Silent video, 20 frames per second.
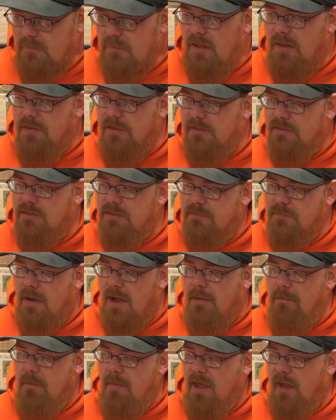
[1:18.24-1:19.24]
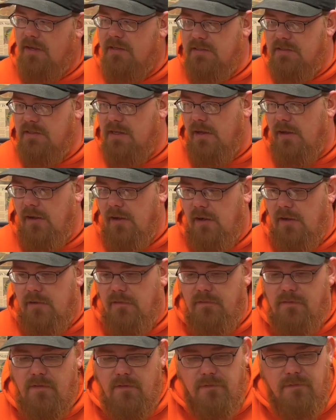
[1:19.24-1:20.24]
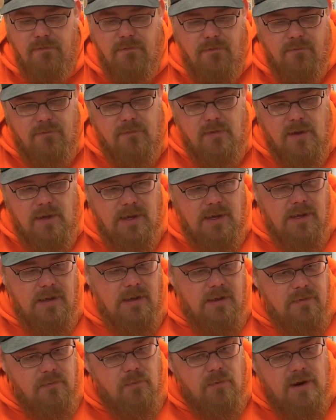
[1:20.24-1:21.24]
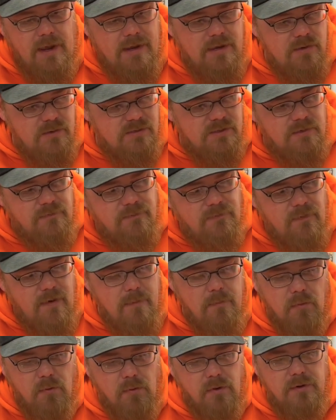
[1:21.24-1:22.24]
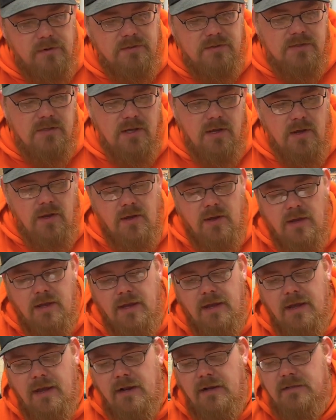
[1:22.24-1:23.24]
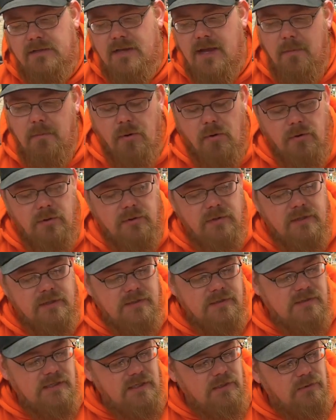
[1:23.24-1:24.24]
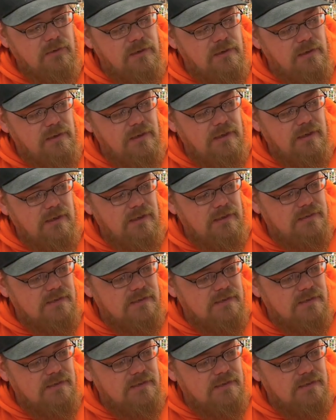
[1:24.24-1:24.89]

this is my mix of what I use on fretboards, and it's got boiled linseed oil in it, it's